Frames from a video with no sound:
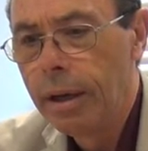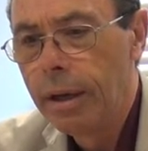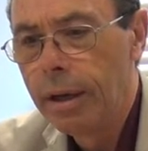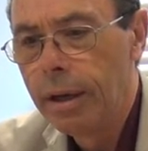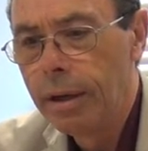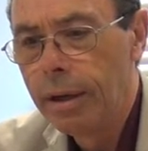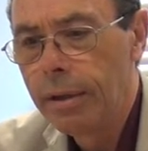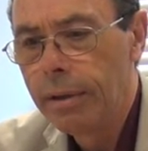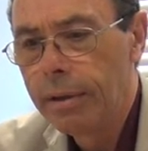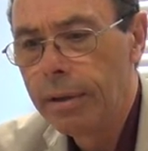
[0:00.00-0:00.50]

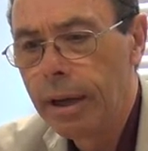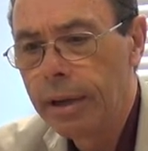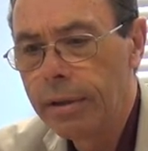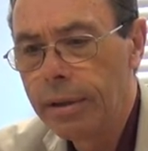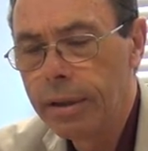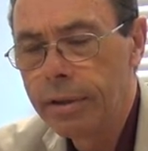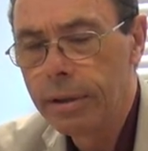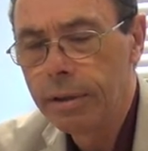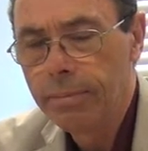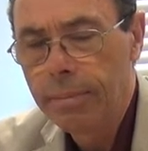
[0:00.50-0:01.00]

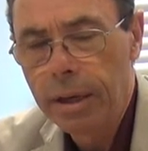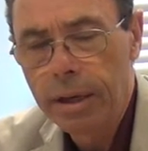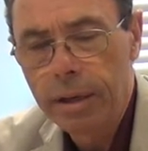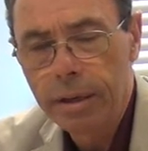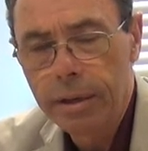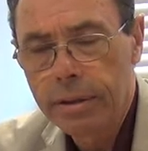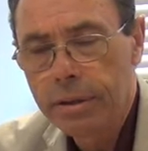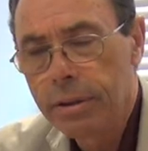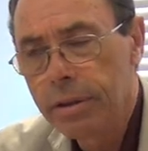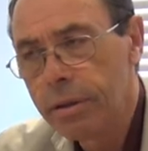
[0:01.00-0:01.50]
That doesn't
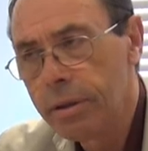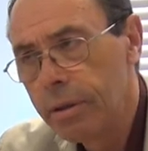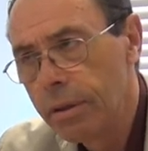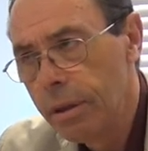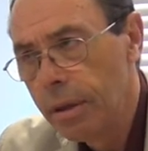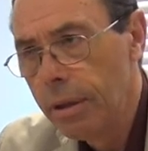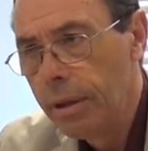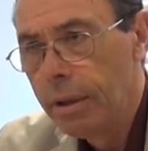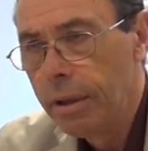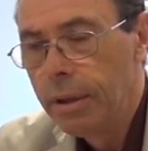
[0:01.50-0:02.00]
mean
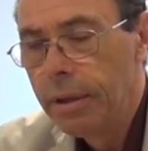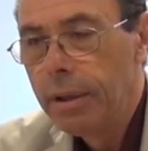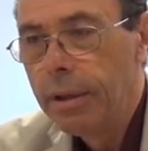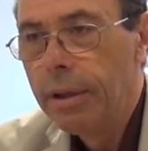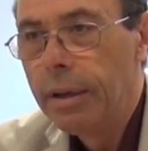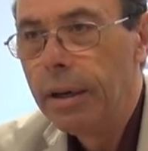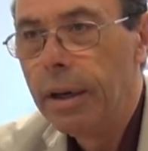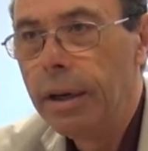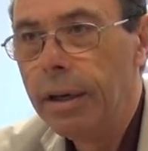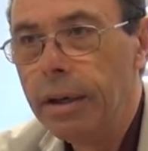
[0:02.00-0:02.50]
it's
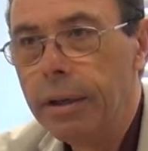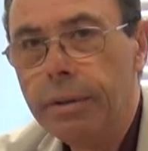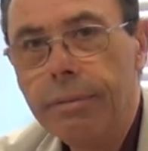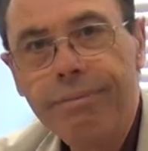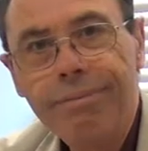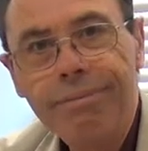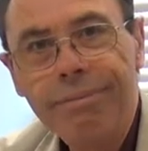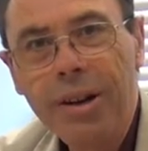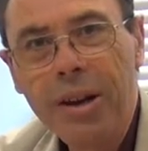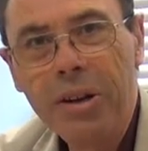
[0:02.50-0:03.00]

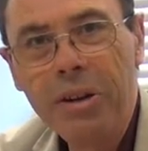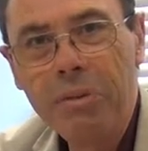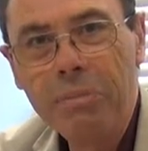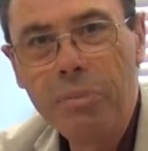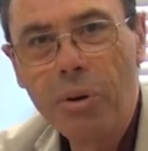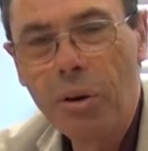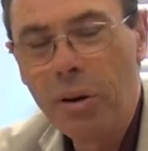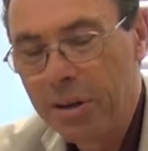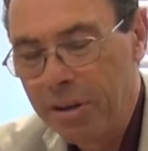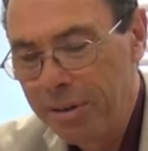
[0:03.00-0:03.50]

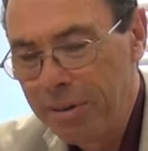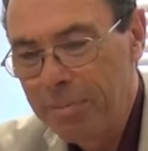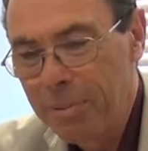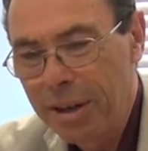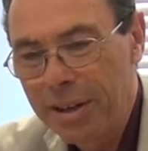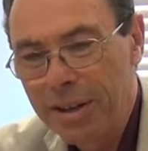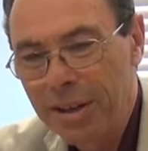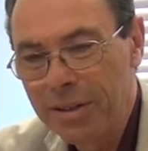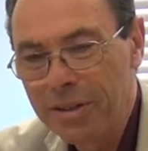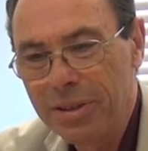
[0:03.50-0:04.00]
unimportant,
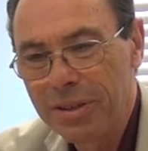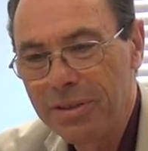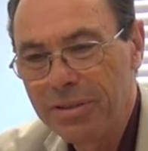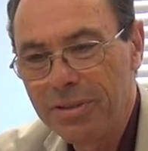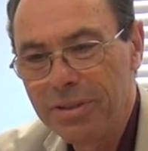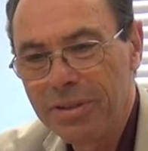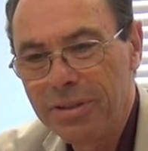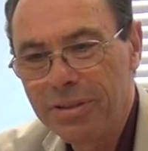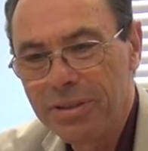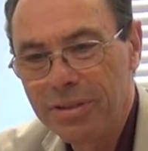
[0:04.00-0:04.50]
because
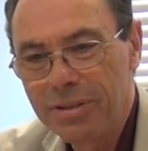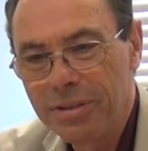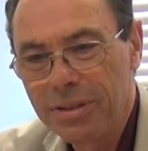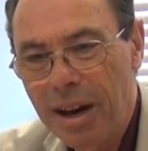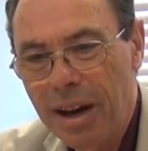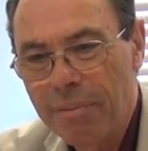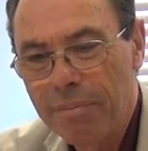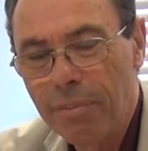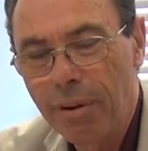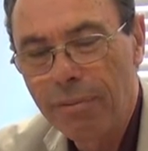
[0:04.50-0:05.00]
it's
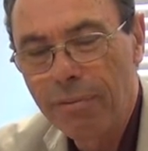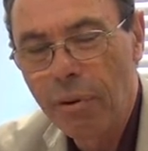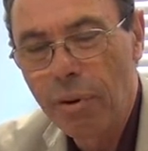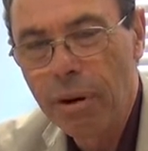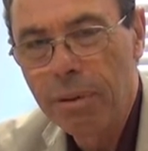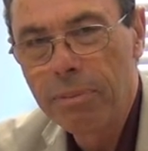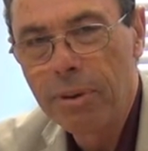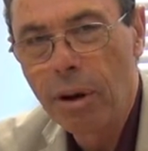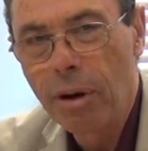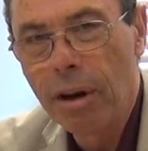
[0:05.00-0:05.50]
not
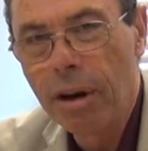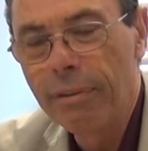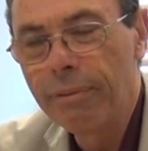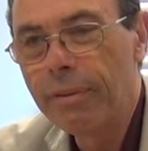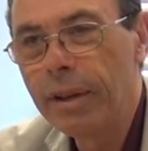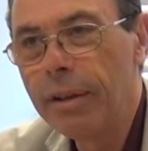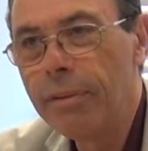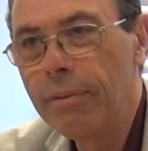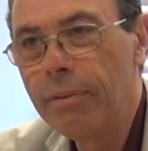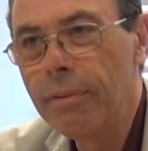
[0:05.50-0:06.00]
performed
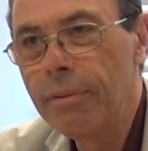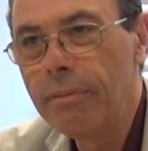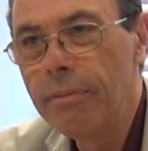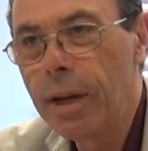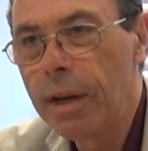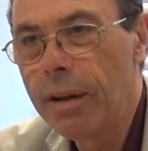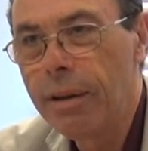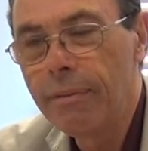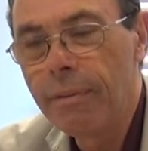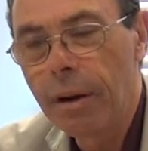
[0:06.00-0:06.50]
often.
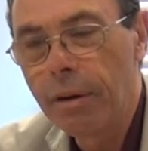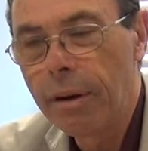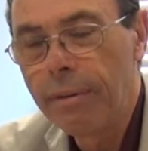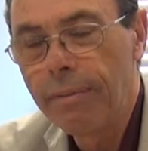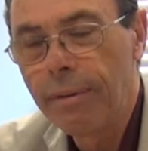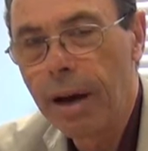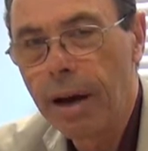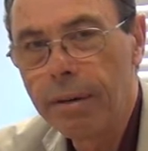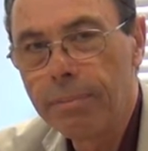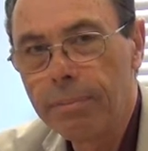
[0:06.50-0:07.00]
Many very
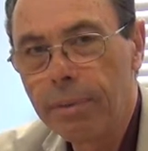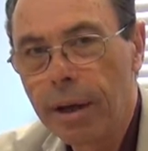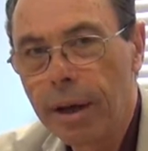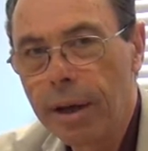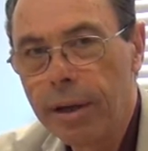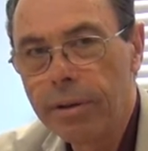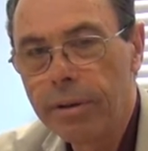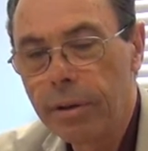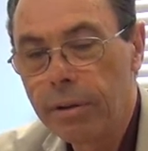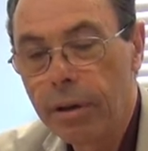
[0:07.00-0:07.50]
fine
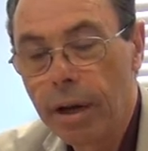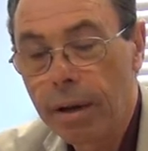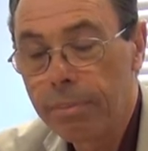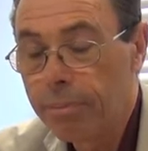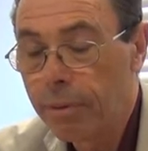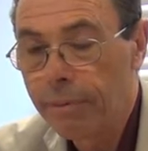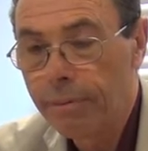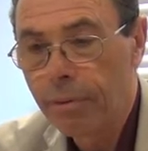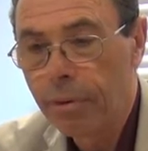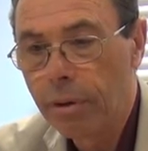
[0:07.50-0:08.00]
plays are
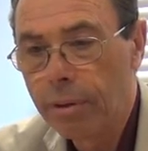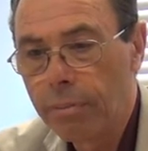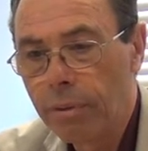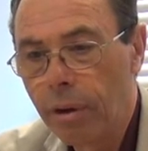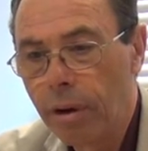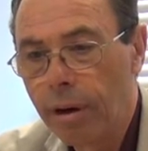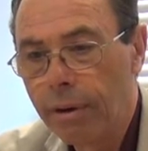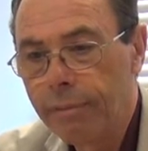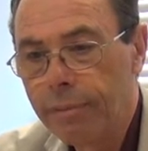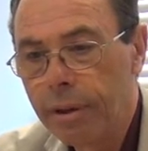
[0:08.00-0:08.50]
not
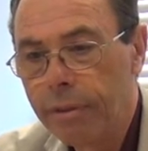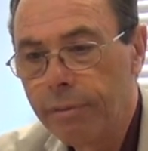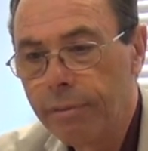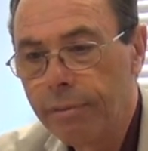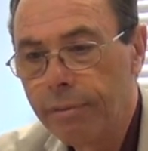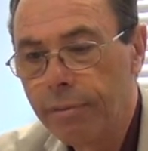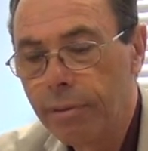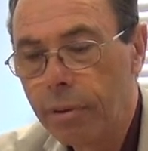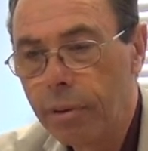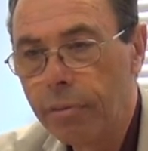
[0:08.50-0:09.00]
performed
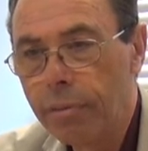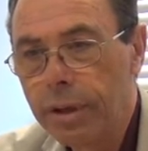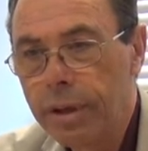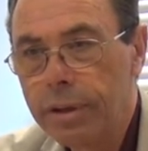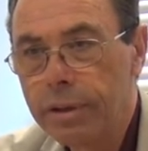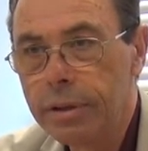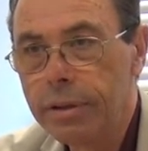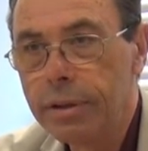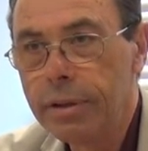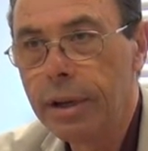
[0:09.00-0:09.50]
often for
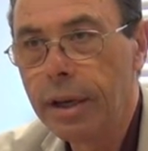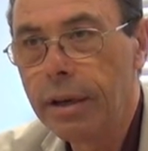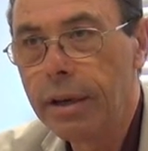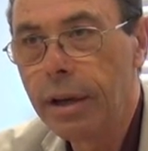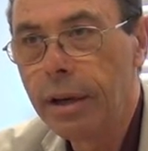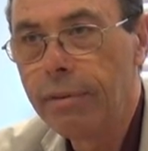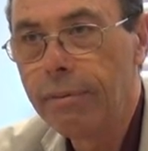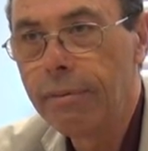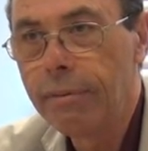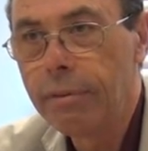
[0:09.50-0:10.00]
reasons that
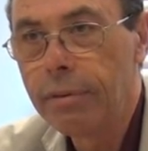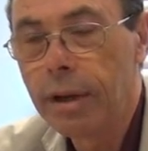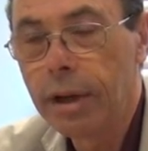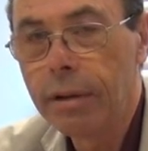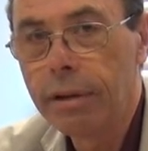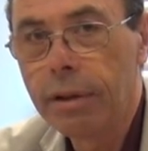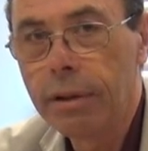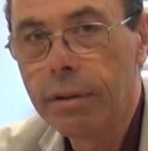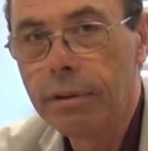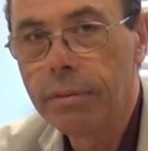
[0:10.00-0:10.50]
have
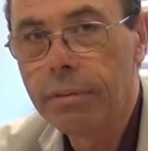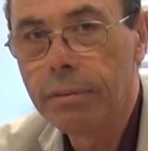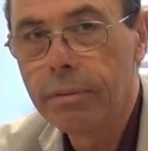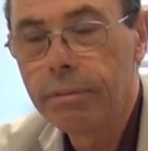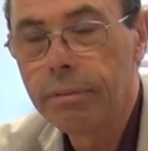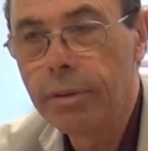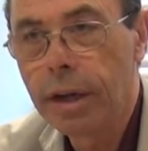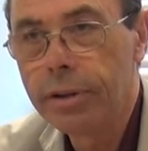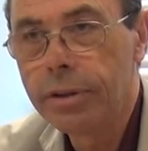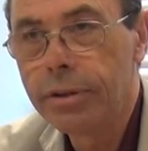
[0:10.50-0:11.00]
nothing
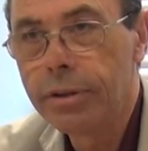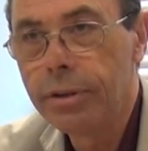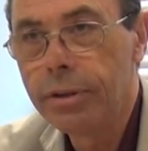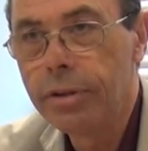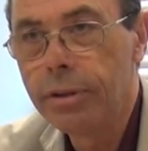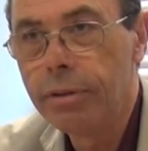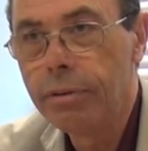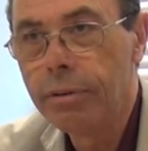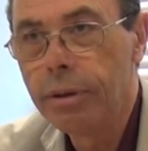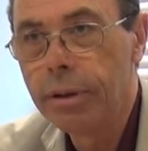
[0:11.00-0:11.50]
much to
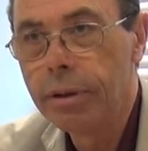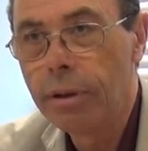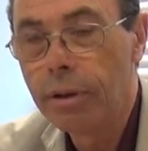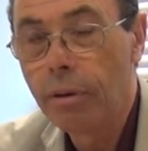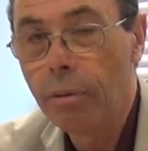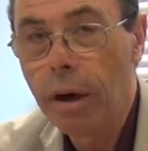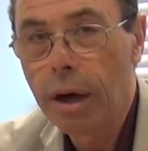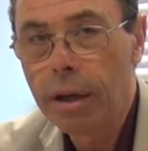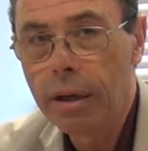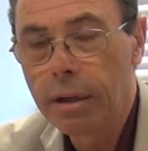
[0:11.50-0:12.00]
do with the
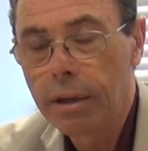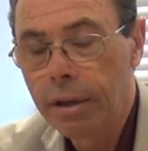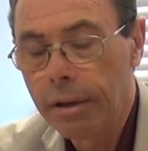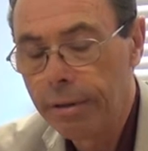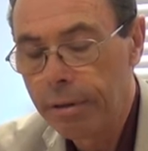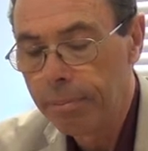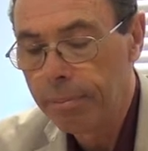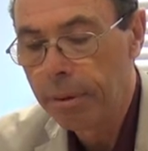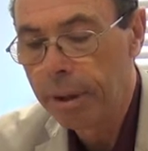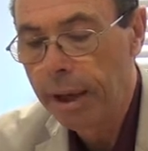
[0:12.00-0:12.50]
quality
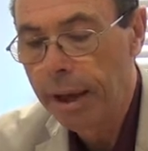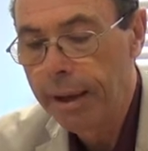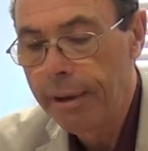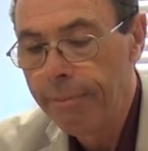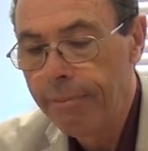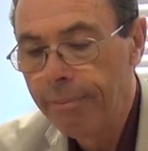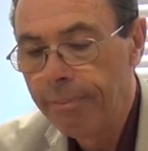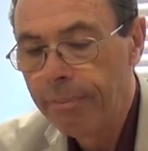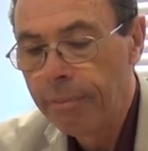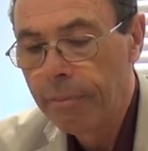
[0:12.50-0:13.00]
of the play,